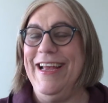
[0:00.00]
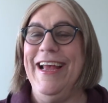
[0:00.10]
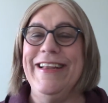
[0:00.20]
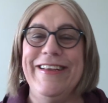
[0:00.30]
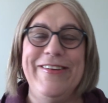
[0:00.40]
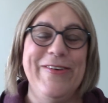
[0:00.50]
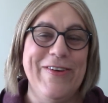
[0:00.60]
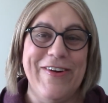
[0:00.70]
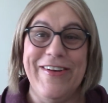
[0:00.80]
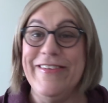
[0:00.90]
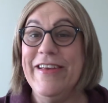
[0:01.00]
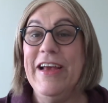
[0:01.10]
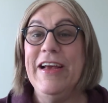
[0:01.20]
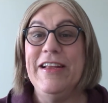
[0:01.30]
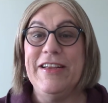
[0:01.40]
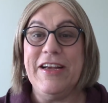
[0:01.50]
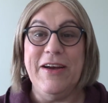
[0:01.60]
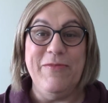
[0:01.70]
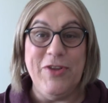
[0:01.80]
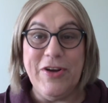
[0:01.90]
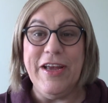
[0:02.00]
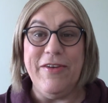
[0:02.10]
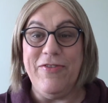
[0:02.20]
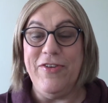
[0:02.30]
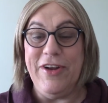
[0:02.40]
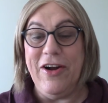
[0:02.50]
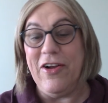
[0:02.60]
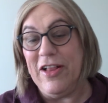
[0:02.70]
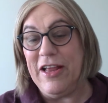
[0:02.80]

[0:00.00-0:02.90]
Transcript: and the two girls to come looking for Daryl.